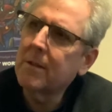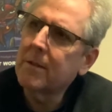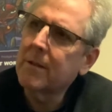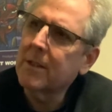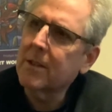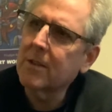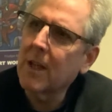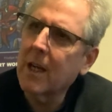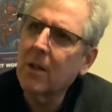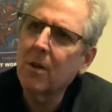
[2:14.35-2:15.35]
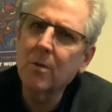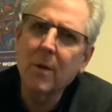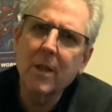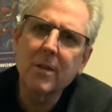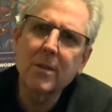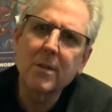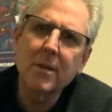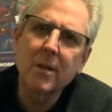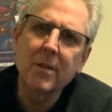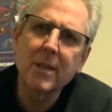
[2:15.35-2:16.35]
or not cold weathers,
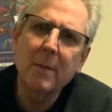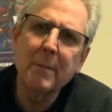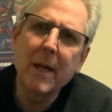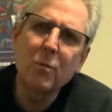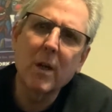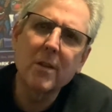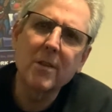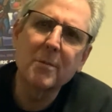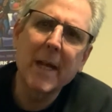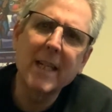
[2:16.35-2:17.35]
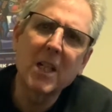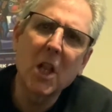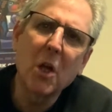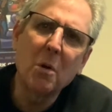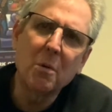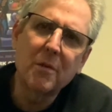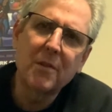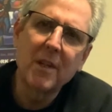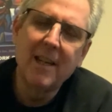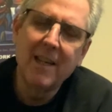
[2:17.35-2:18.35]
or there's not bad weather, there's bad clothes.